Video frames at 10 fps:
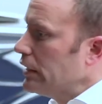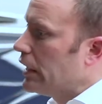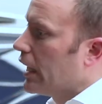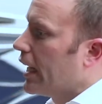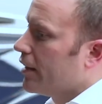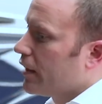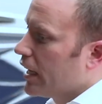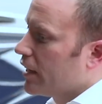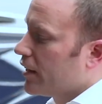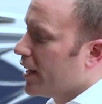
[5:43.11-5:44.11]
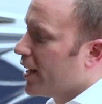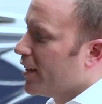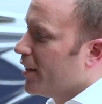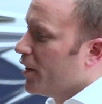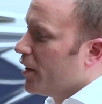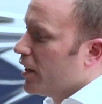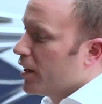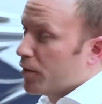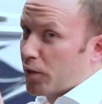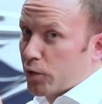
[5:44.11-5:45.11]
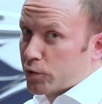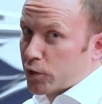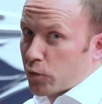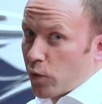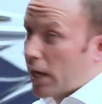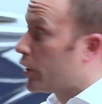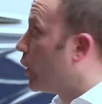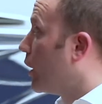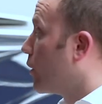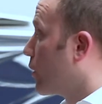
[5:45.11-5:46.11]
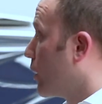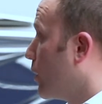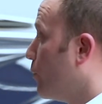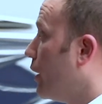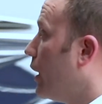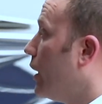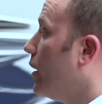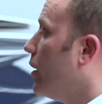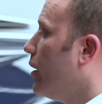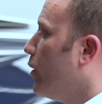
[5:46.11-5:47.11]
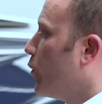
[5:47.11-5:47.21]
I think that those that are watching are going to be